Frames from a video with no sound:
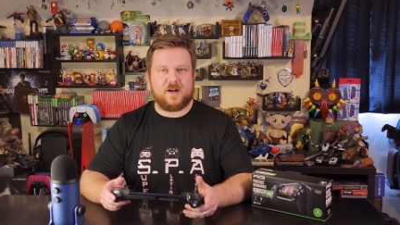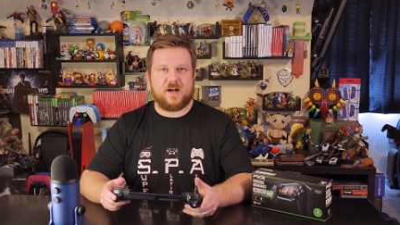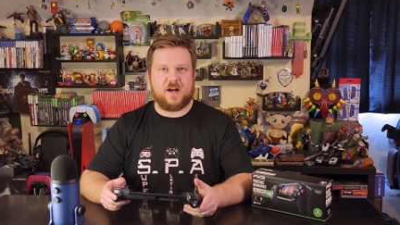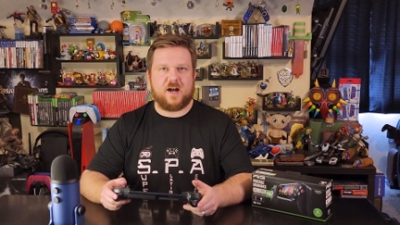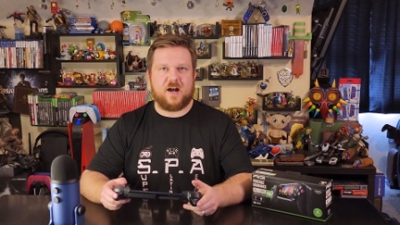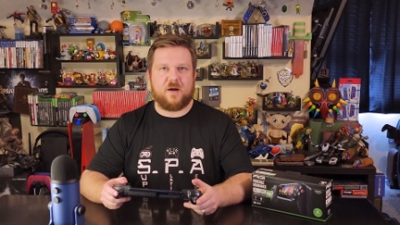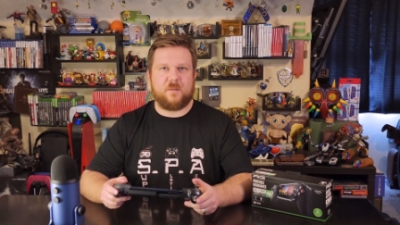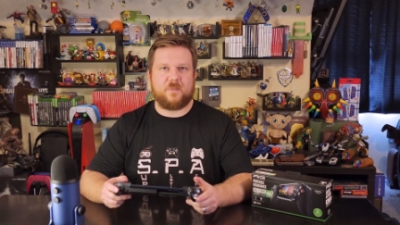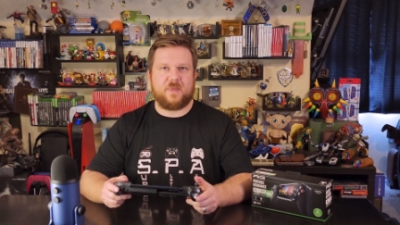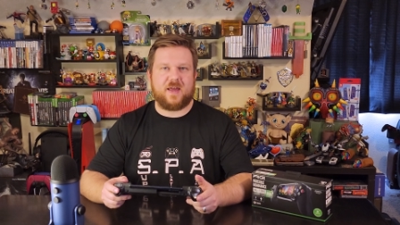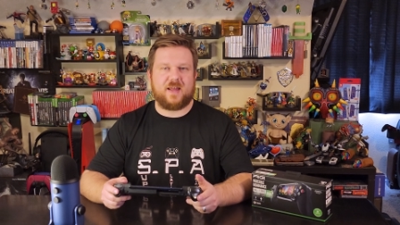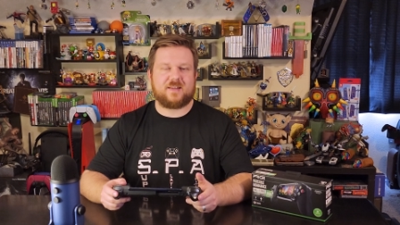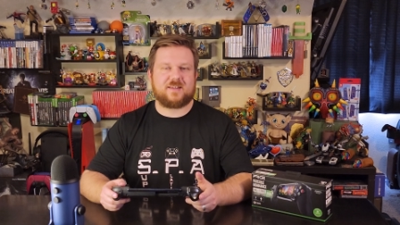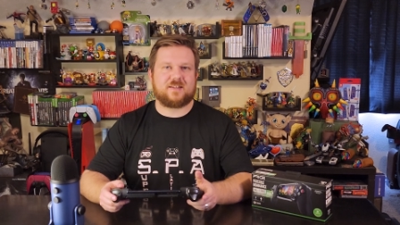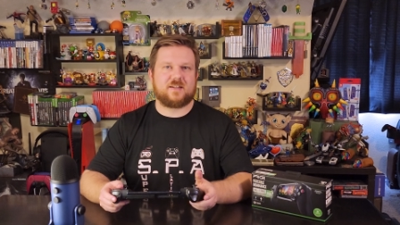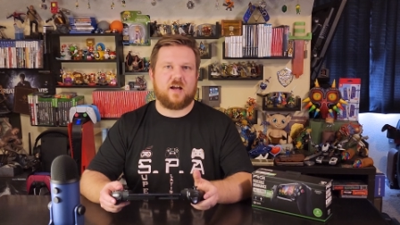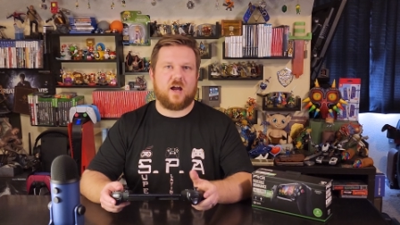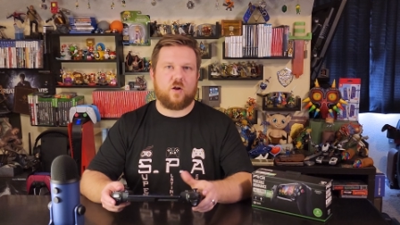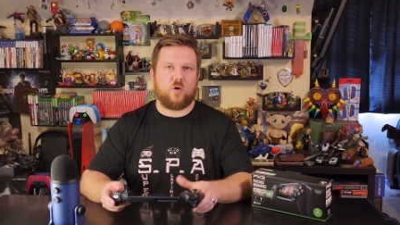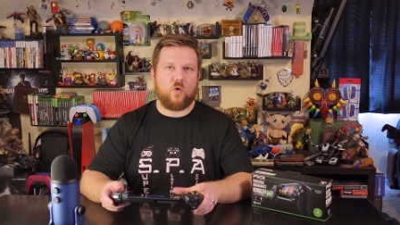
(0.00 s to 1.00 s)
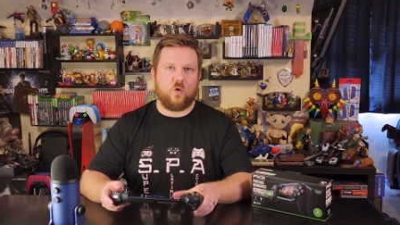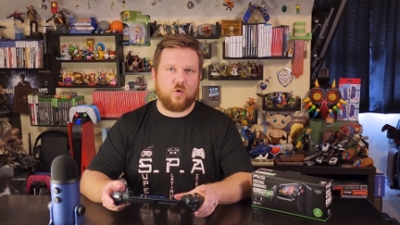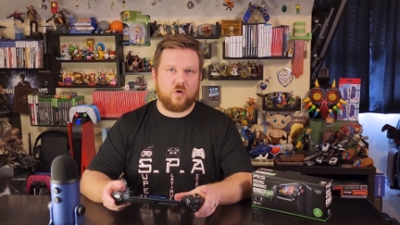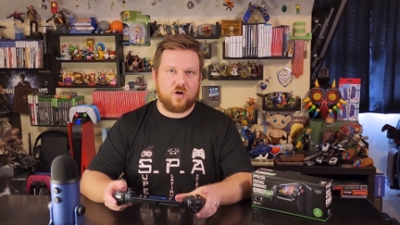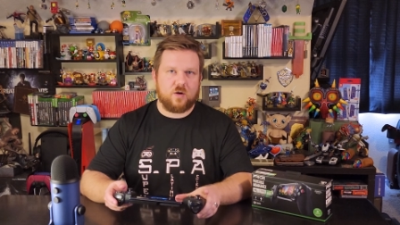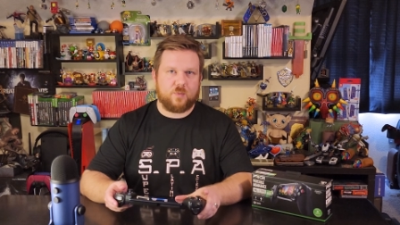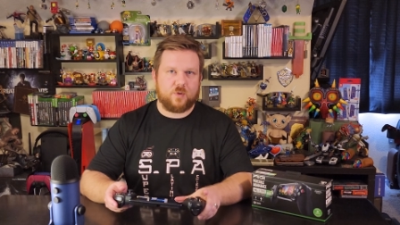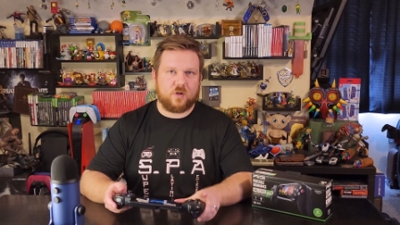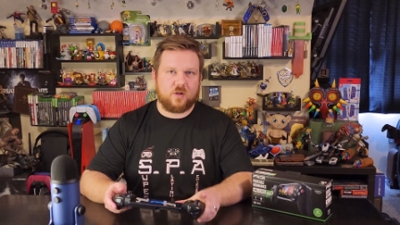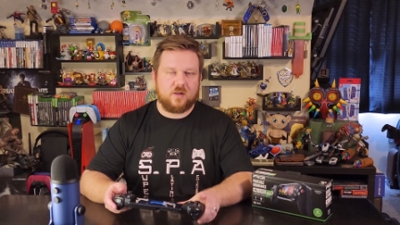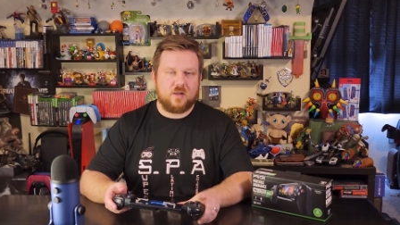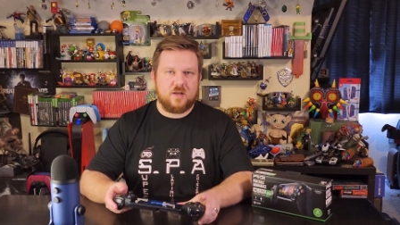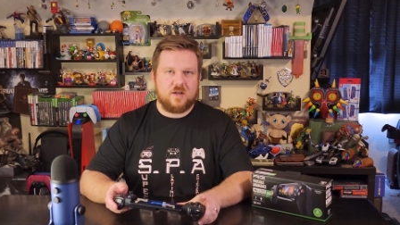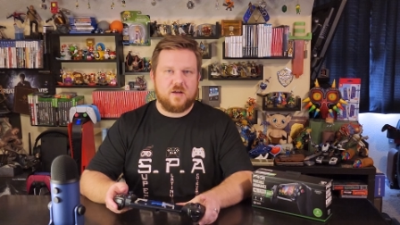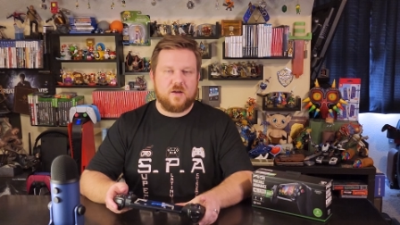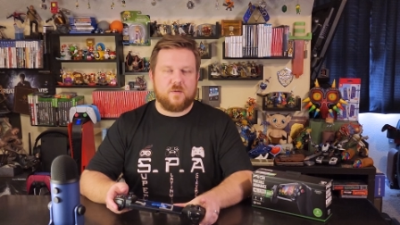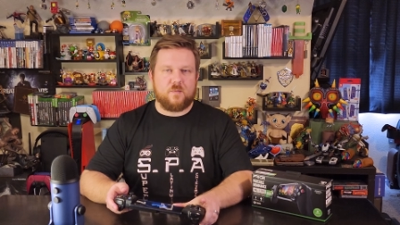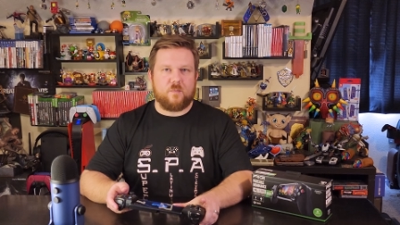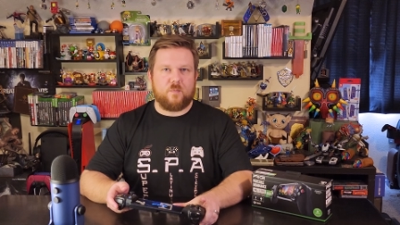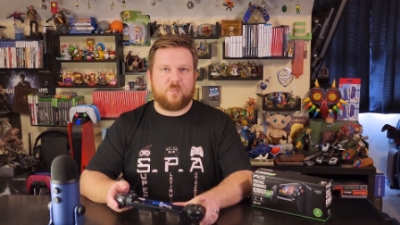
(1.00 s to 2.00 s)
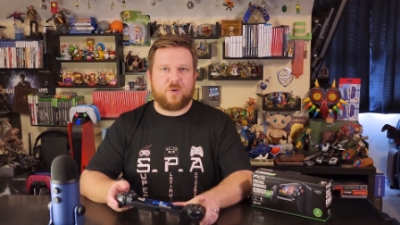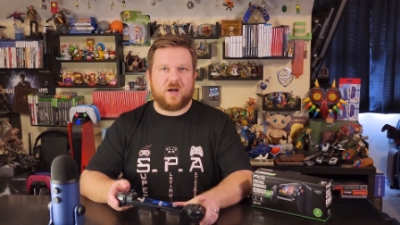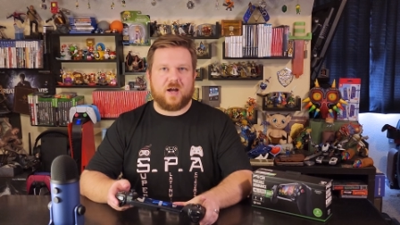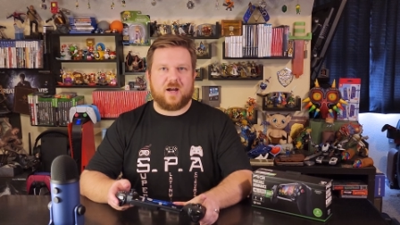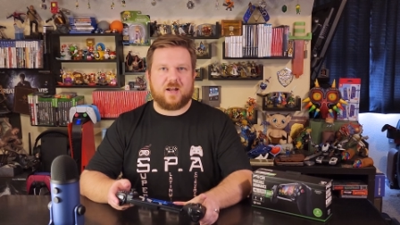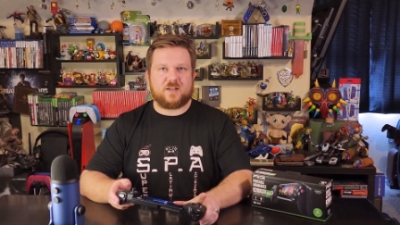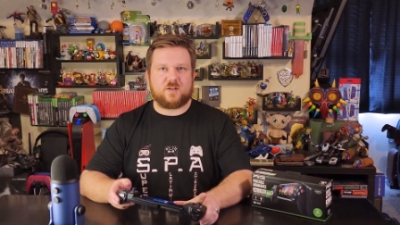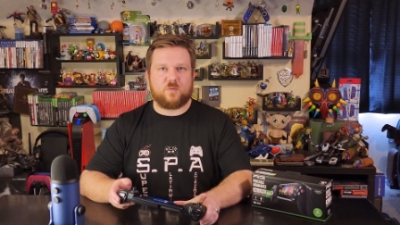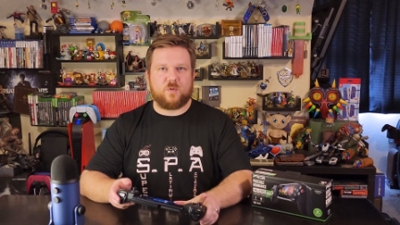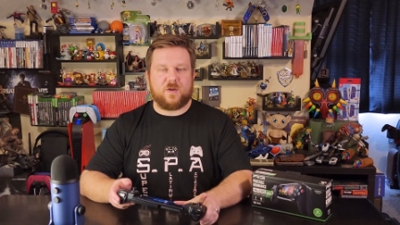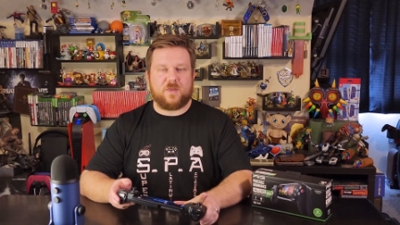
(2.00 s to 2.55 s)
Um, that's not horrible, but